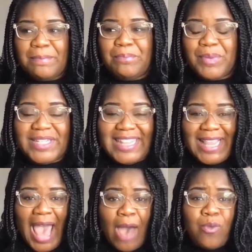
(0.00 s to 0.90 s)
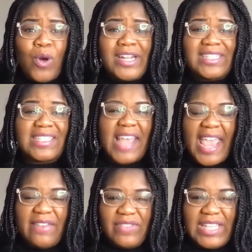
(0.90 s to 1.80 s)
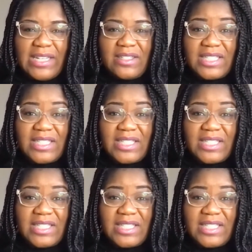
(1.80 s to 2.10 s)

but I want to save these